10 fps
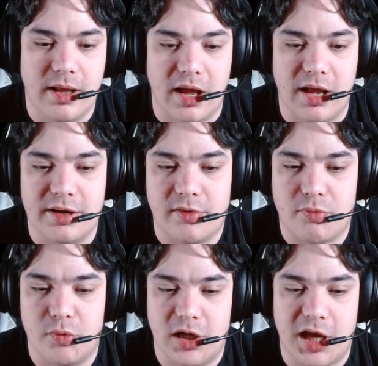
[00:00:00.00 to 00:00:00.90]
and
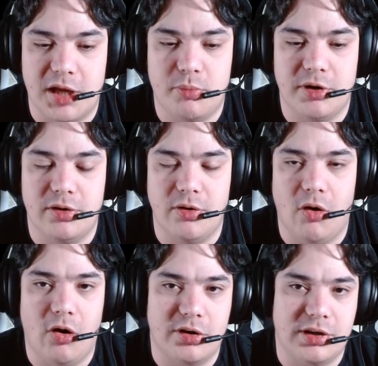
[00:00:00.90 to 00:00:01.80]
it's reliable,
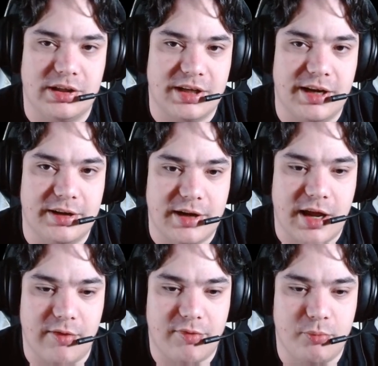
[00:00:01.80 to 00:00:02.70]
ordered, and
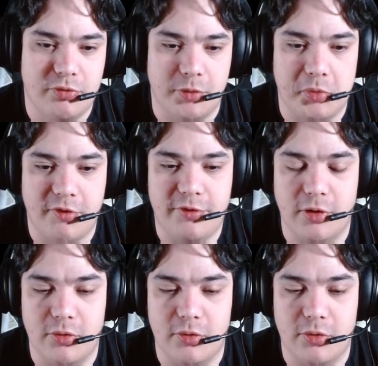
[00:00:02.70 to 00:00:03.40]
has proper flow